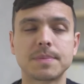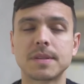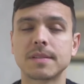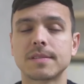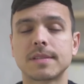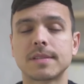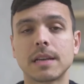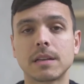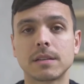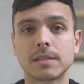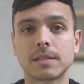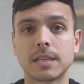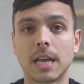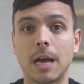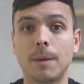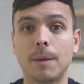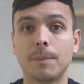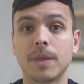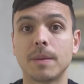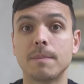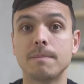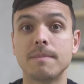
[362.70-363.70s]
cells to
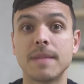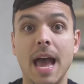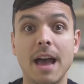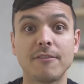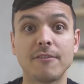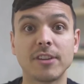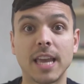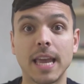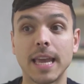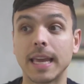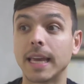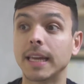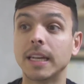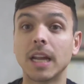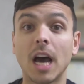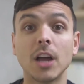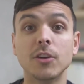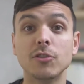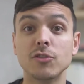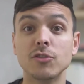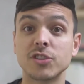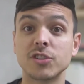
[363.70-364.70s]
help them navigate and
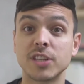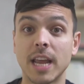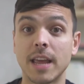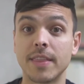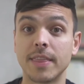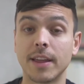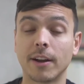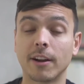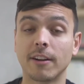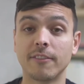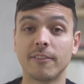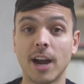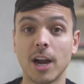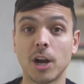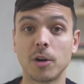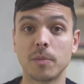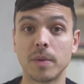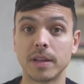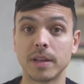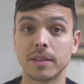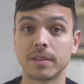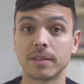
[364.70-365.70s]
understand their
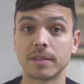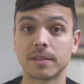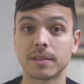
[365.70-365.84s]
environments.